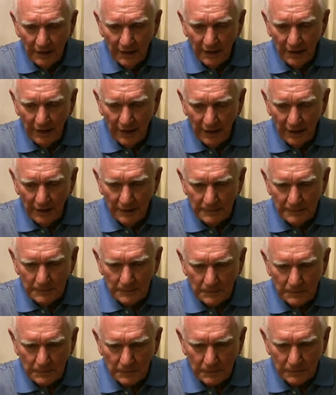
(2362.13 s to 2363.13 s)
And
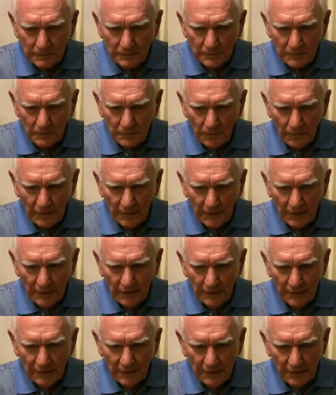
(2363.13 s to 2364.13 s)

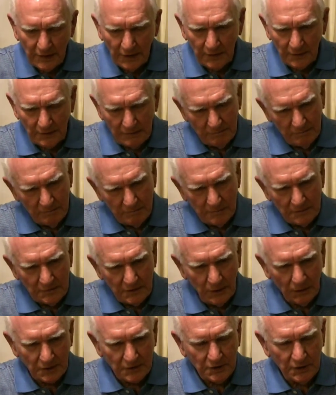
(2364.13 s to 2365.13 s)
they of
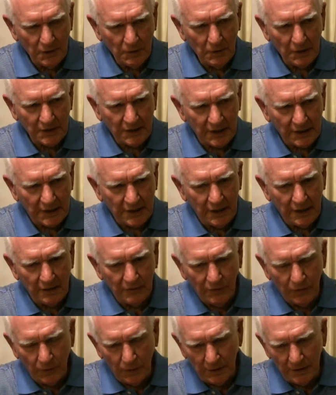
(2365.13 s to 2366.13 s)
course, do what they can
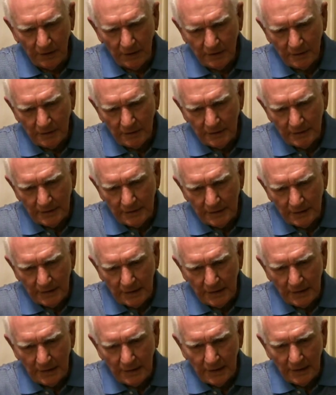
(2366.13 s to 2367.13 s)
for you.
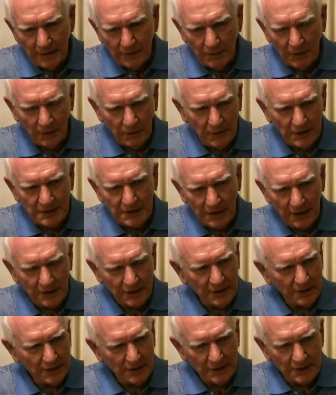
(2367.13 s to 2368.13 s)
But we
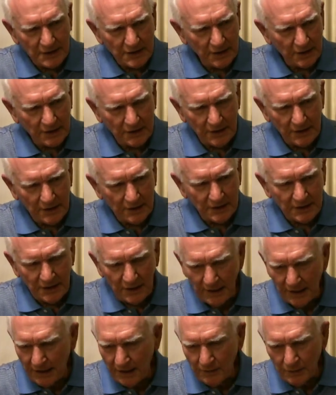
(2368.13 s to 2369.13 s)
sat there and sat there, and,
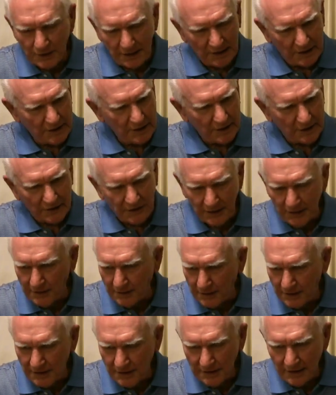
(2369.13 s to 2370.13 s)
and I was dying of
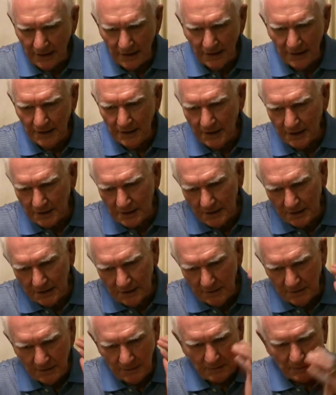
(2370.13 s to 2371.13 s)
thirst. I had this
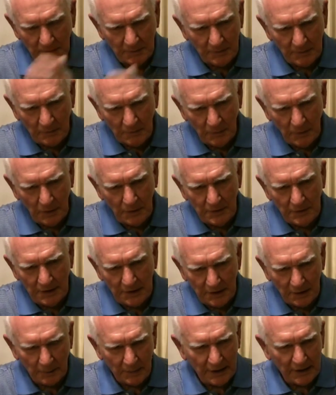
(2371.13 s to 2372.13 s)
wound
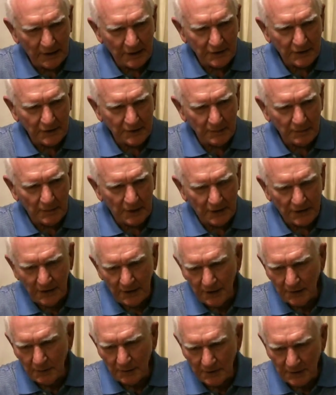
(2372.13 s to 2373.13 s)
in the mouth, and my
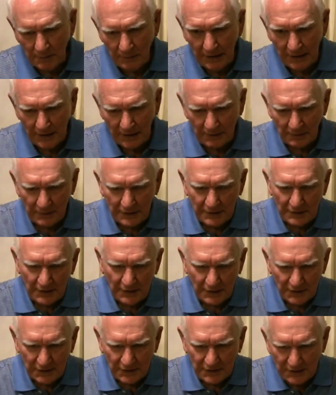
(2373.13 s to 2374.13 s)
tongue was about
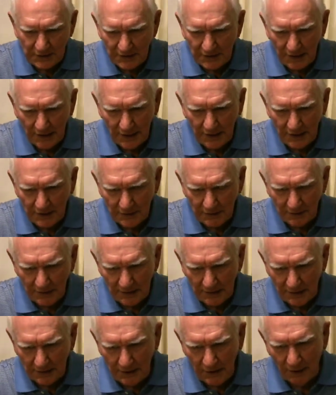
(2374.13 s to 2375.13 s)
the size of
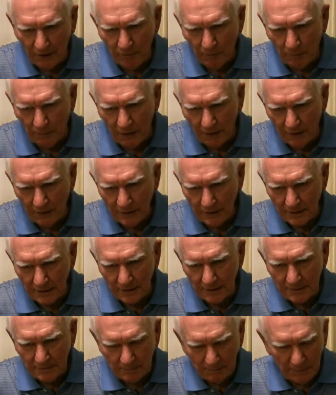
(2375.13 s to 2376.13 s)
a golf ball or
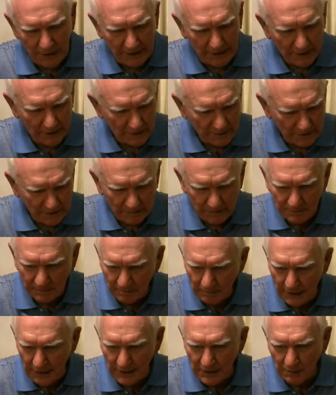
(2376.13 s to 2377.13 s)
mm-hmm. bigger,
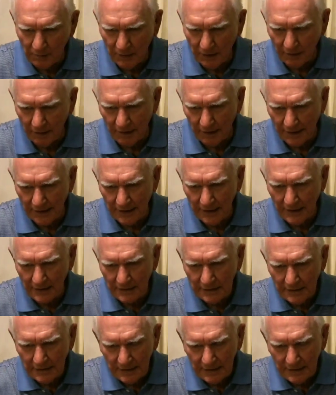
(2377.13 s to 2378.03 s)
baseball, I guess.